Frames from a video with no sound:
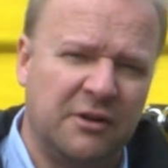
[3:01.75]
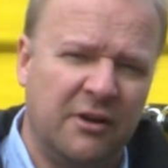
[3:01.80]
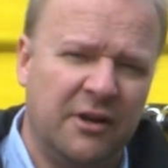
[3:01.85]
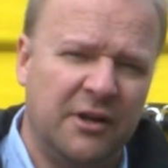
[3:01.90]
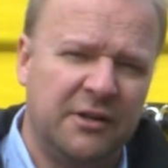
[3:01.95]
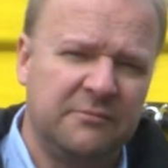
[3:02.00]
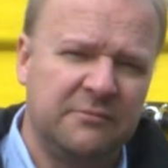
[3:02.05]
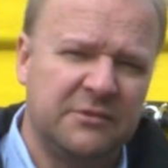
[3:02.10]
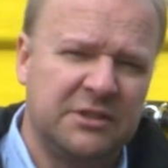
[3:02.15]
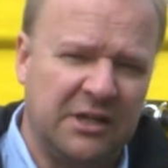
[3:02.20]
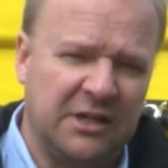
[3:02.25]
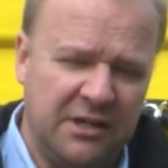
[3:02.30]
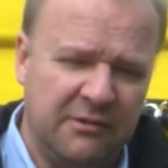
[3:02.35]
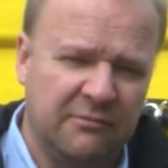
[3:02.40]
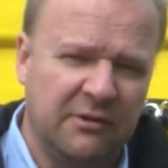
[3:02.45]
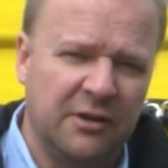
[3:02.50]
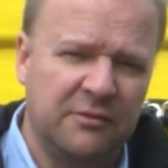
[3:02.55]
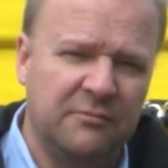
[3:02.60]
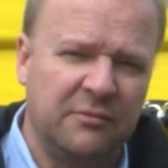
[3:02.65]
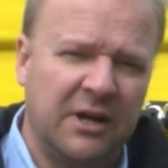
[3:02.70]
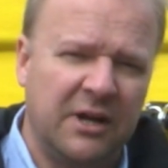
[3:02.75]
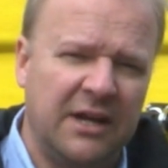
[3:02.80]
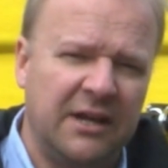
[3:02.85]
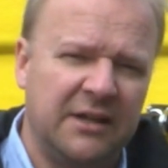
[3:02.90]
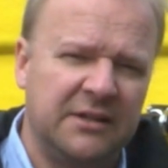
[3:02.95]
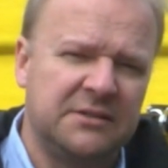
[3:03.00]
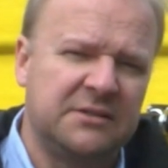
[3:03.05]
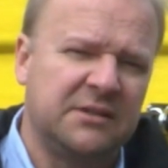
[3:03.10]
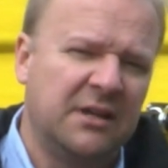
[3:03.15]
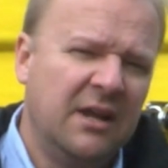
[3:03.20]
on city
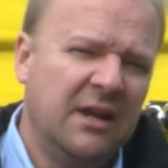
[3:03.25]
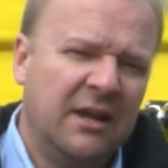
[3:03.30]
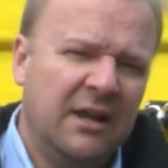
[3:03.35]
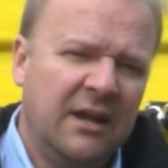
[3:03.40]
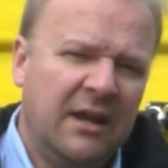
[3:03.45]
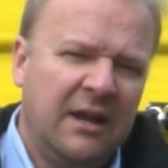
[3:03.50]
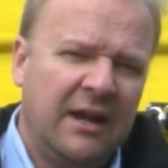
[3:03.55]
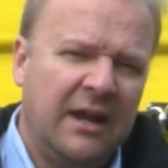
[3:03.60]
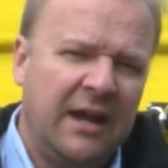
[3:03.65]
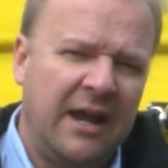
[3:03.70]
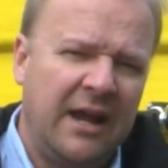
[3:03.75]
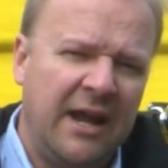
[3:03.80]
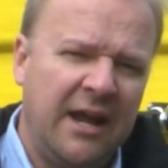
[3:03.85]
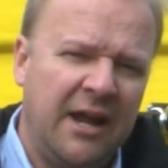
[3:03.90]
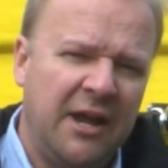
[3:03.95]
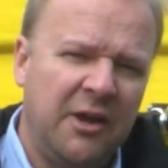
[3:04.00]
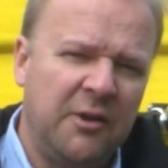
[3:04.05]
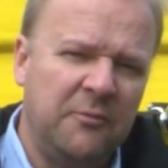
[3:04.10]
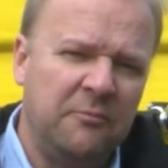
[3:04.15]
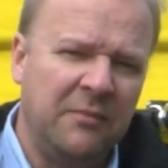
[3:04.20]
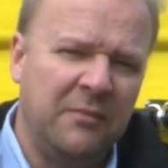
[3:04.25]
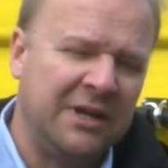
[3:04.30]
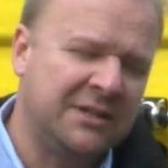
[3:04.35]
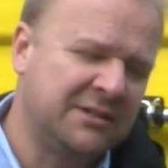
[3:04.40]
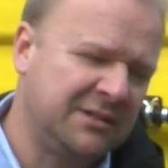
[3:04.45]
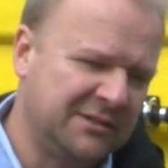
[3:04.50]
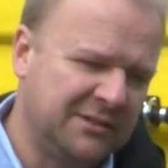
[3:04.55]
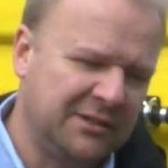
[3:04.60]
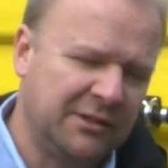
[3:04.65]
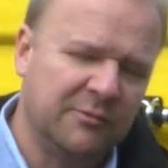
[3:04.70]
roadways and
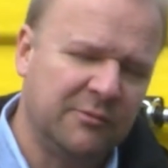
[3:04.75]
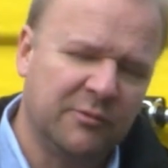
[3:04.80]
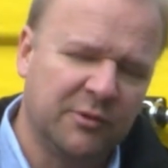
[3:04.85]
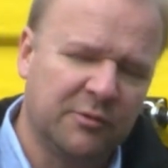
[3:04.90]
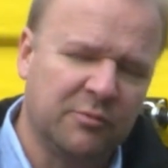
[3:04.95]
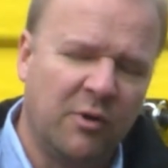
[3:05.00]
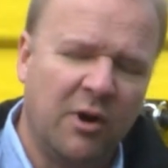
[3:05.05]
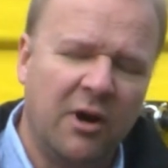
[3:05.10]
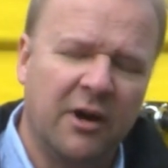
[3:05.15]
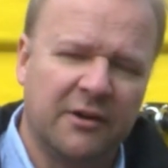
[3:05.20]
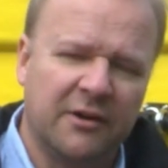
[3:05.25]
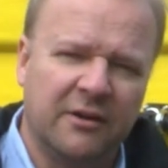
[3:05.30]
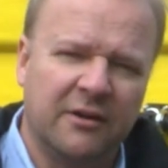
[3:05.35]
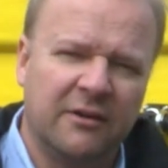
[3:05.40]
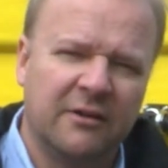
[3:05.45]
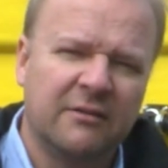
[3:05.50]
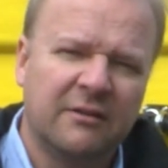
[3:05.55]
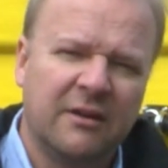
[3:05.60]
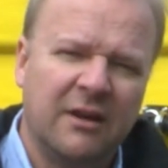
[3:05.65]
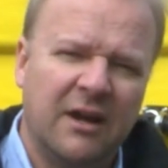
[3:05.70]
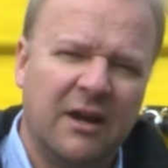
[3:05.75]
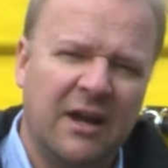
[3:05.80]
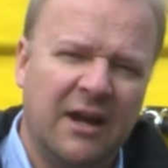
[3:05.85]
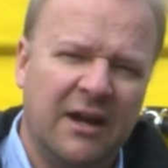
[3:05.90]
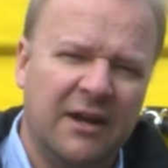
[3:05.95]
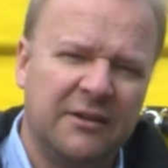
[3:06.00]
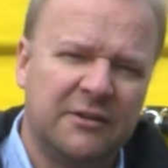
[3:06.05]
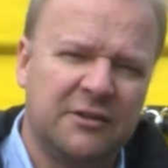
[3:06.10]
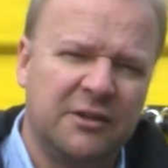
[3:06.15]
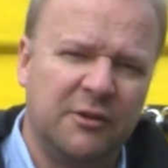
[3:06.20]
mixes it with water
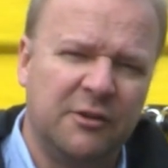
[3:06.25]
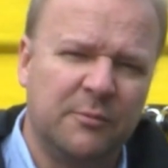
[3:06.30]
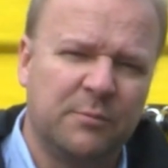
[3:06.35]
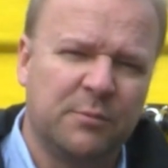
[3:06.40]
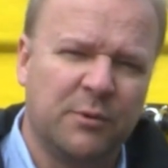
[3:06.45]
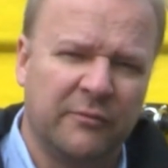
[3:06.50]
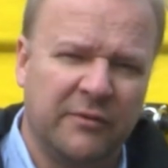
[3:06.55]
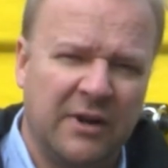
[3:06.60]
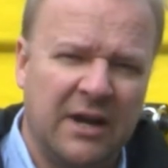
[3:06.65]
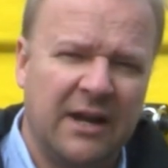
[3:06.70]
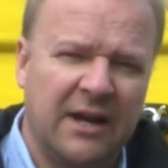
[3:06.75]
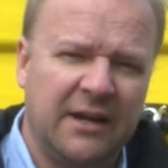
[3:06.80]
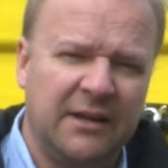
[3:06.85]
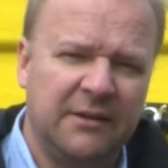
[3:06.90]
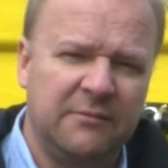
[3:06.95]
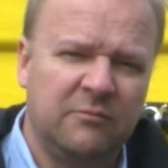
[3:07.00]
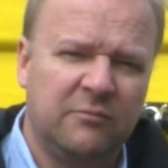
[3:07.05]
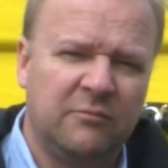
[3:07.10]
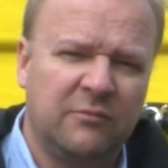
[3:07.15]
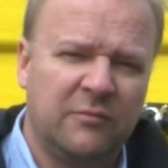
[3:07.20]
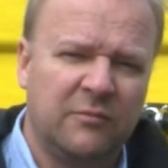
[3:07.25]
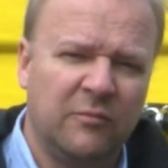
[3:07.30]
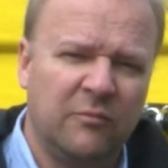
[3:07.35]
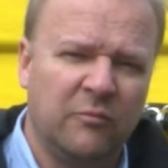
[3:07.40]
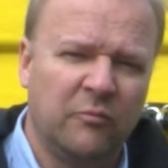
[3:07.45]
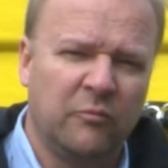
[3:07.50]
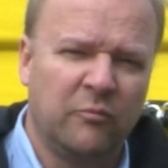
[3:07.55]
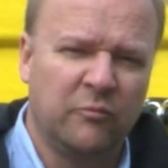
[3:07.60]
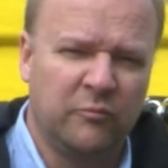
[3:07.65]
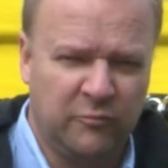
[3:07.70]
to provide
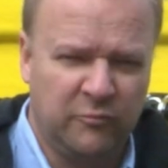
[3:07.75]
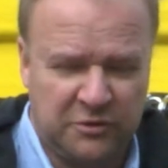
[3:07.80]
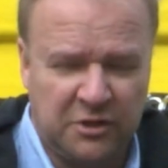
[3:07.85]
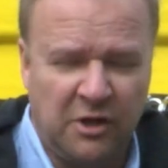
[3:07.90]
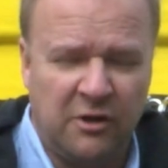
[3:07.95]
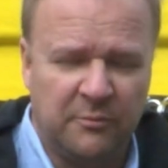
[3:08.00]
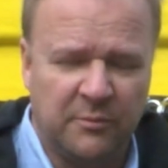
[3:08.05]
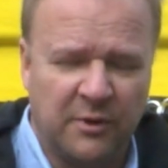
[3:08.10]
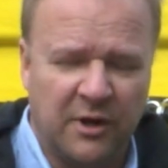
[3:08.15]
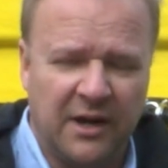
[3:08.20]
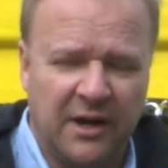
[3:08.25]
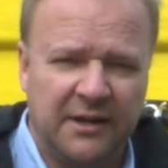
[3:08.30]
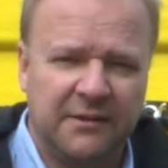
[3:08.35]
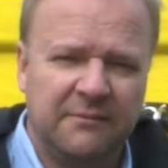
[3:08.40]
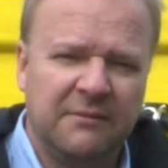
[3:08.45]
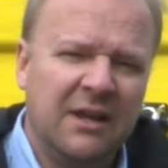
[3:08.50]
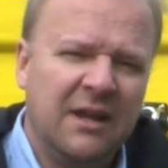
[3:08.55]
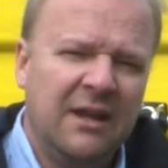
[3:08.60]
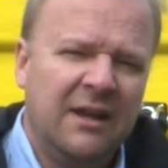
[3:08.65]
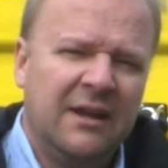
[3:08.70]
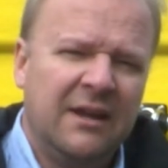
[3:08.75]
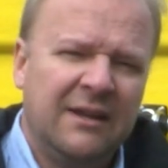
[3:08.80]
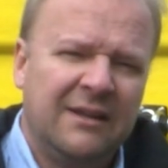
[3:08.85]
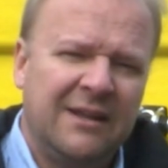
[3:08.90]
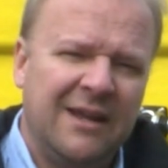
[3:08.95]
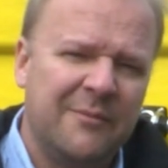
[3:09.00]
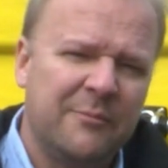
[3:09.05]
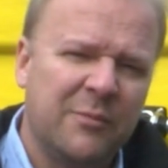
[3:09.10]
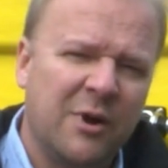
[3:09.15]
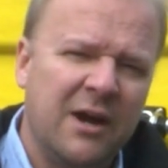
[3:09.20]
salt brine.
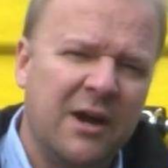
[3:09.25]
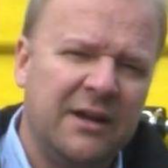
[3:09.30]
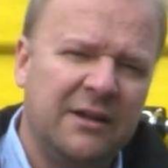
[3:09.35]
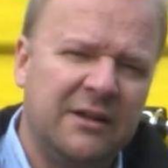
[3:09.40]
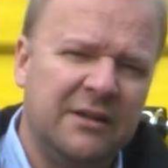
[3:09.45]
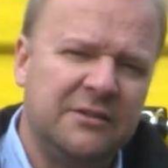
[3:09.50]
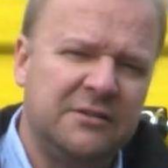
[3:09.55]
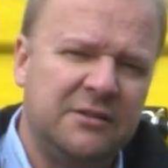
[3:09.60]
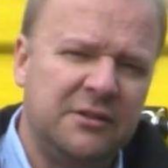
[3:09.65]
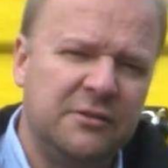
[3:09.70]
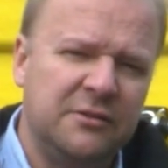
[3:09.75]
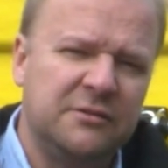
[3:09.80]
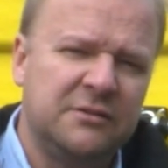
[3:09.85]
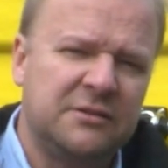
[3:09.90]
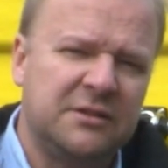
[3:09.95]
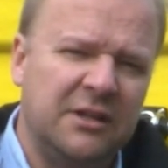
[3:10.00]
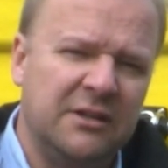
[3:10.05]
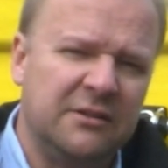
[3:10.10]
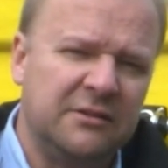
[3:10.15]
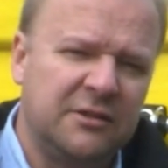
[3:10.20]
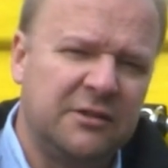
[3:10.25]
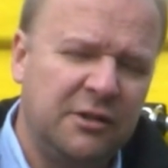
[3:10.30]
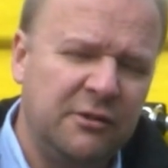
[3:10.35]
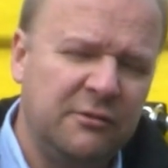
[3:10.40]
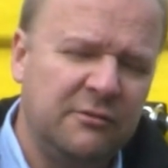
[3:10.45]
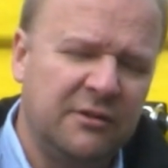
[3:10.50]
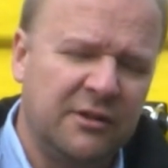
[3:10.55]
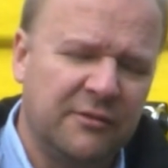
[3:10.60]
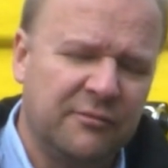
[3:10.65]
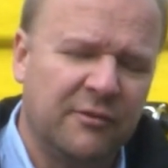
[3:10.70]
That brine is used in
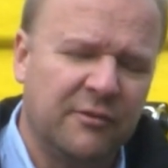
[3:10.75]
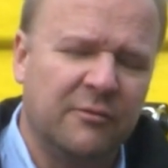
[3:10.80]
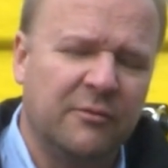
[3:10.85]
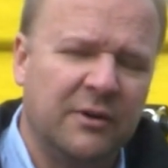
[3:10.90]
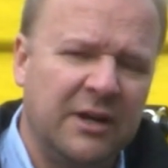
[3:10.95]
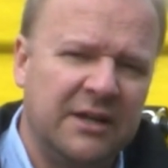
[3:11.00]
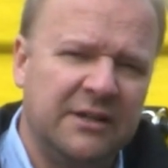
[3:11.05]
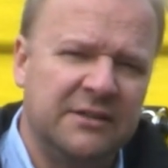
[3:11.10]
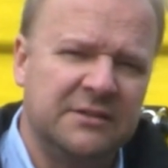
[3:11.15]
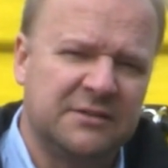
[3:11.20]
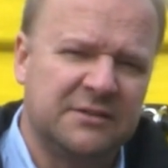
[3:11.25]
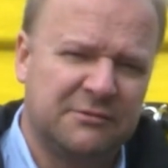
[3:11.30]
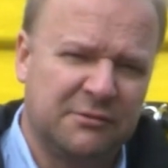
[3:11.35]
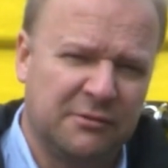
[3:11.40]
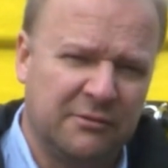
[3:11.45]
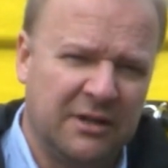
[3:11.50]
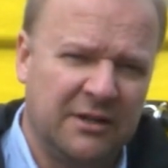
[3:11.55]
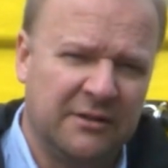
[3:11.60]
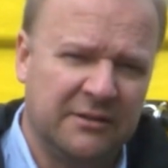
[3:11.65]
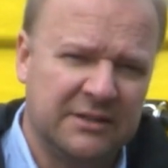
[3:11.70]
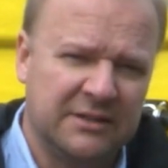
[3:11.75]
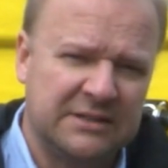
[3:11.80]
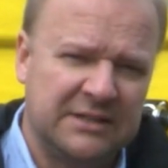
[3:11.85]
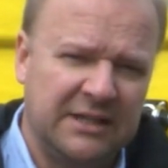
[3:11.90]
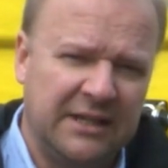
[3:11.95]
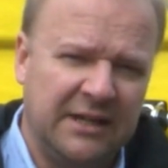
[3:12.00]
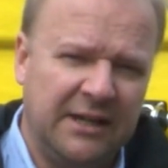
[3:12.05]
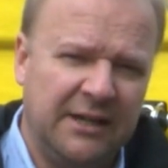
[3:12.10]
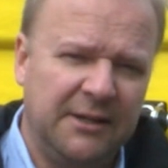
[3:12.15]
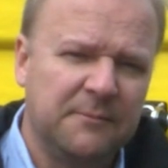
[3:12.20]
2 different ways throughout the
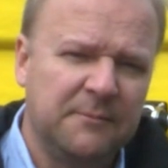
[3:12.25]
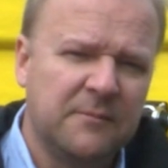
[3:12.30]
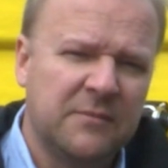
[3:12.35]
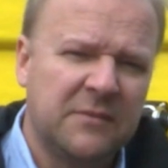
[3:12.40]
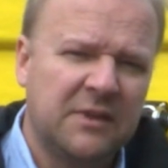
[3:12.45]
city.